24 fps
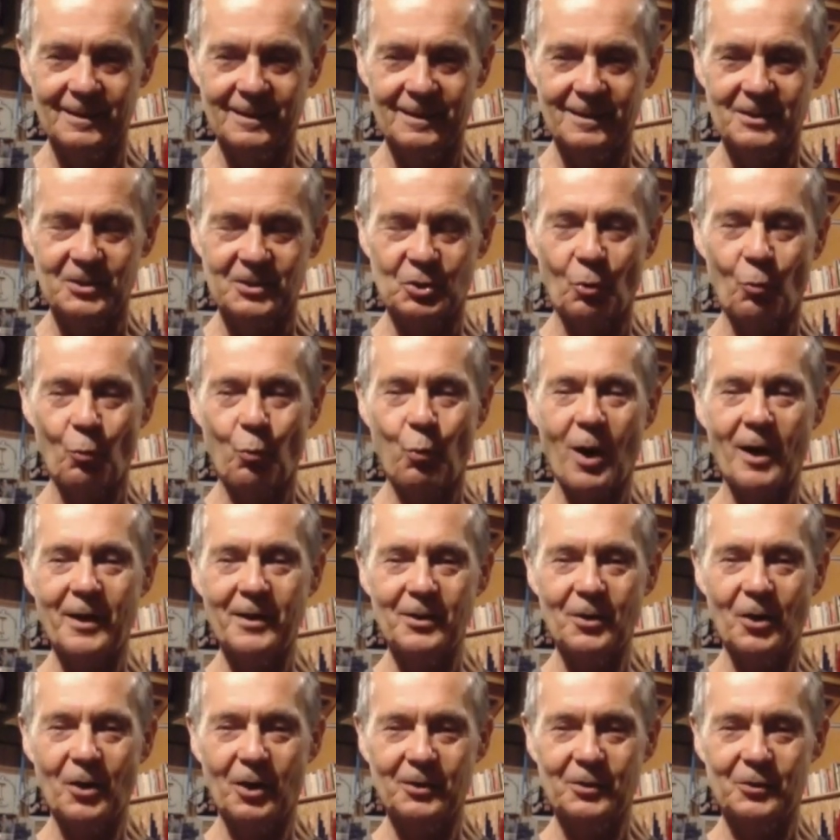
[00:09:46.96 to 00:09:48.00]
So why
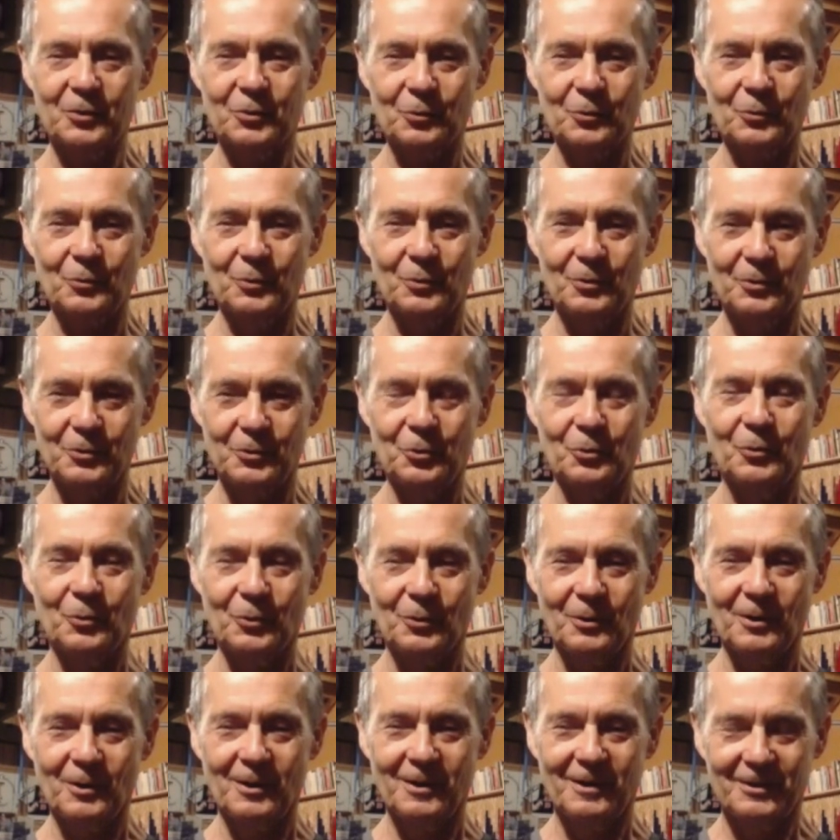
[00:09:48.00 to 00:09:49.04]
not to
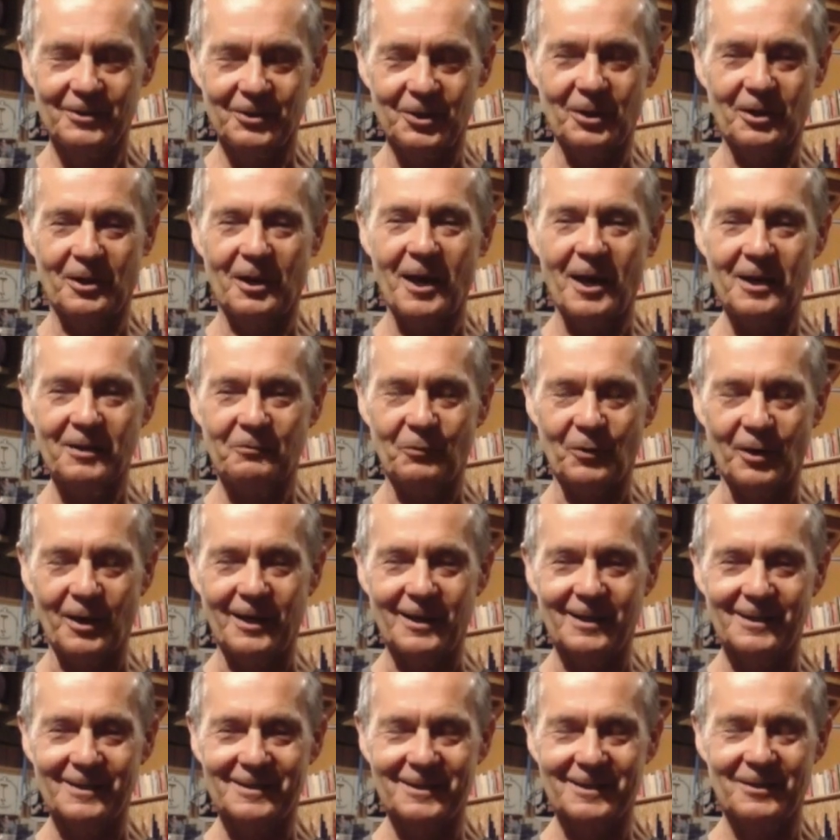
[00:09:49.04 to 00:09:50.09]
do the right
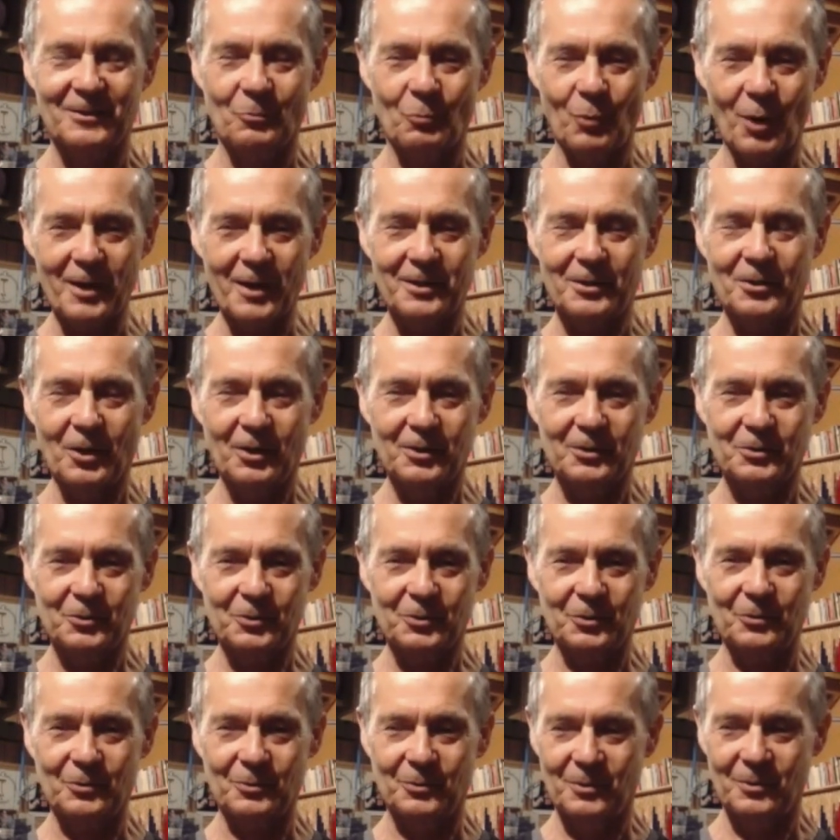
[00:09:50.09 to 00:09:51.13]
things? Why not
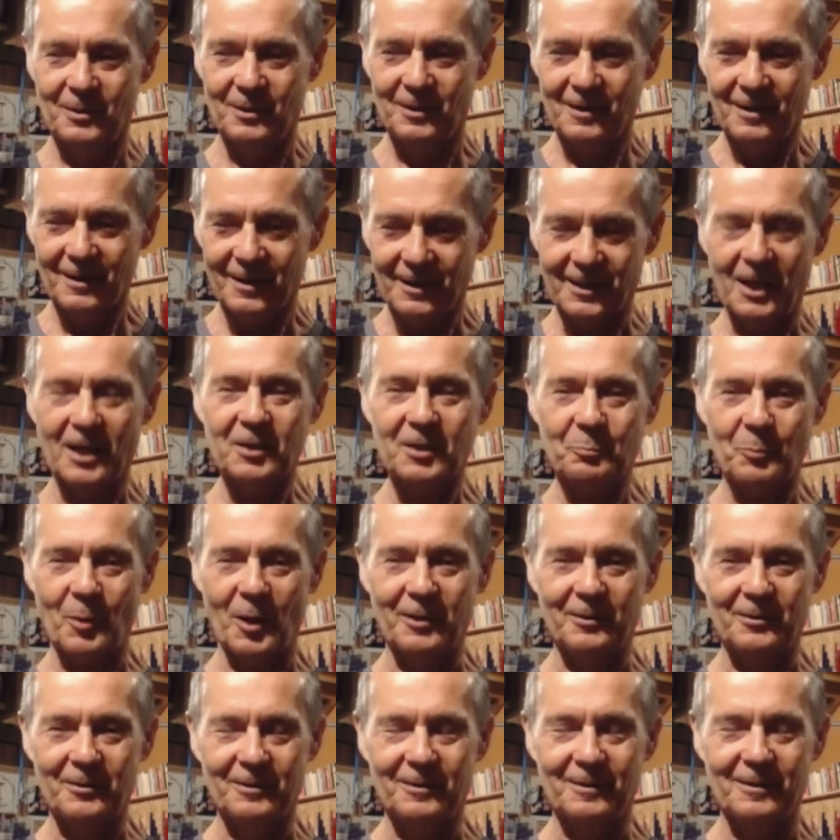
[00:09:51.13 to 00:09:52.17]
to get
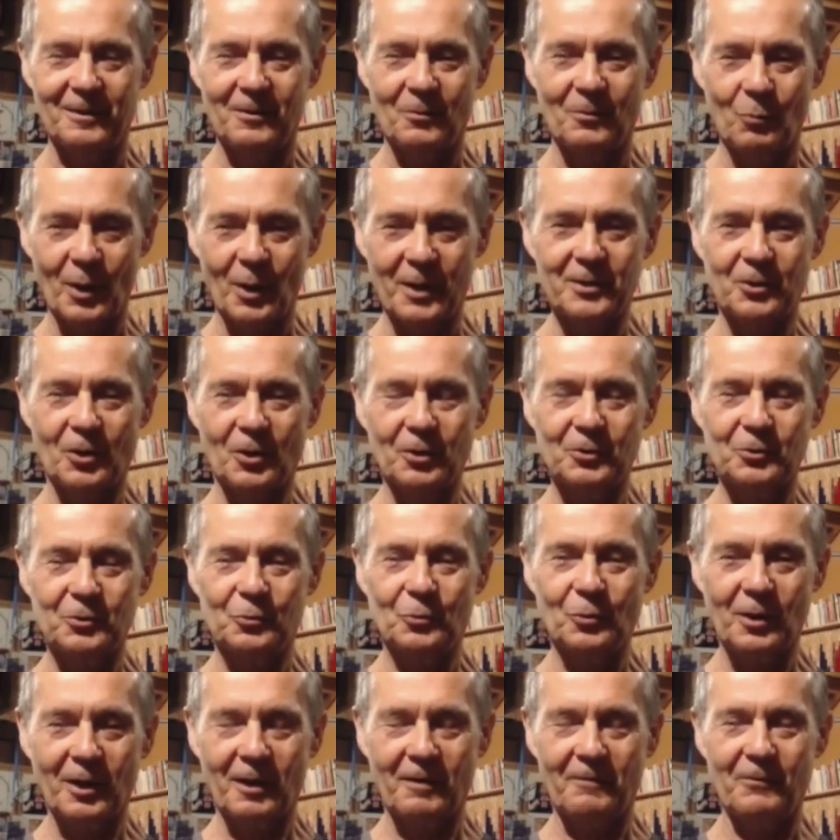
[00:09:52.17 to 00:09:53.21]
better? Why not
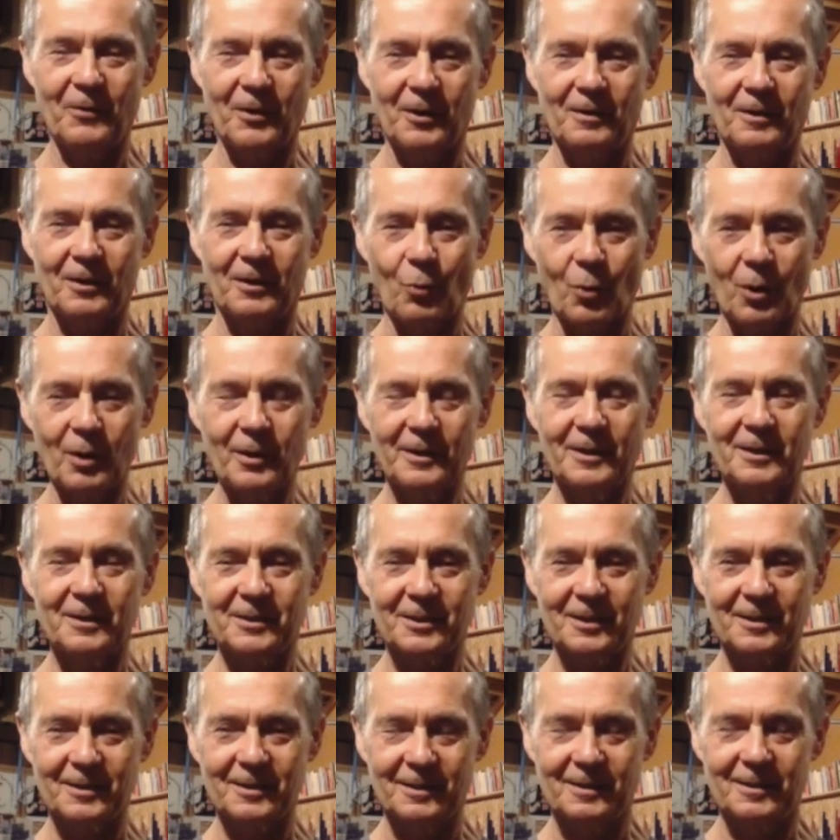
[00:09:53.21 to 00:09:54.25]
to have a
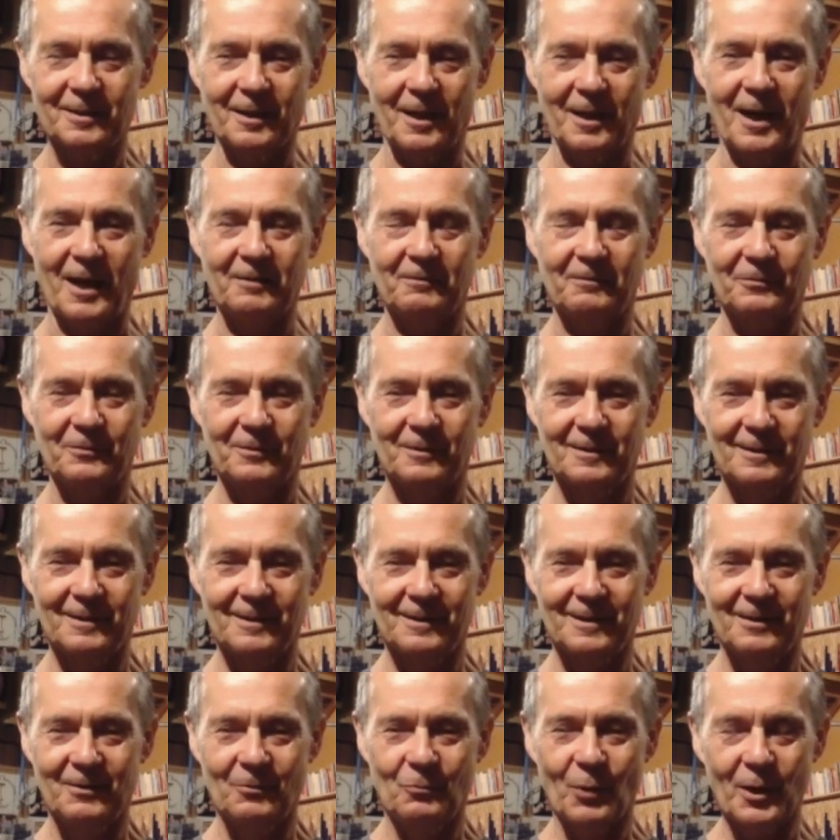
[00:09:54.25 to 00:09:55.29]
quality life?
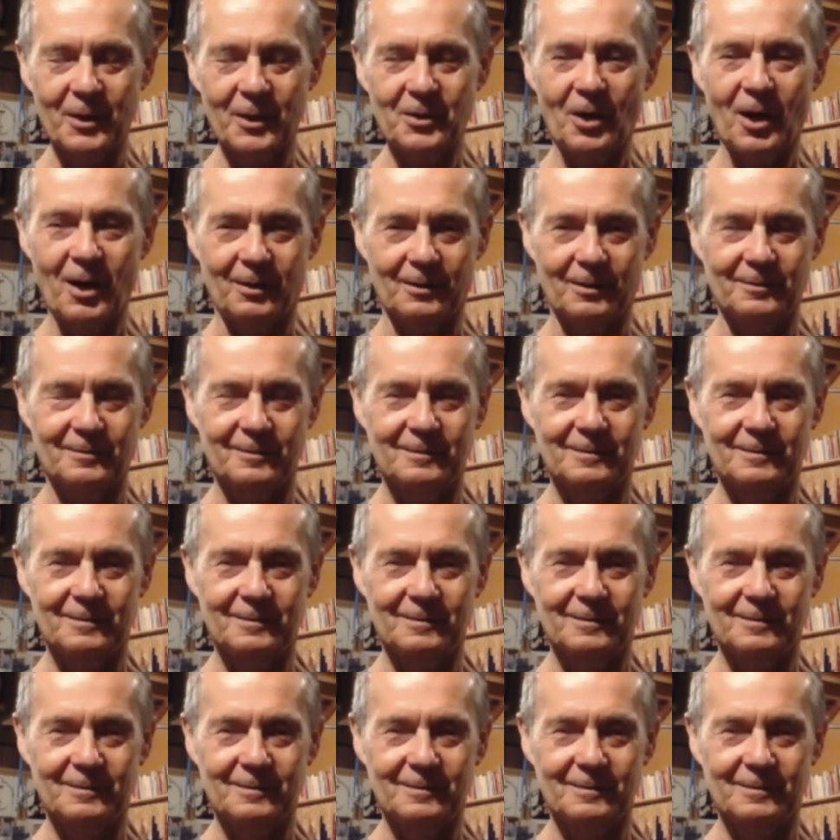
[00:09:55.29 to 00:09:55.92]
Why not?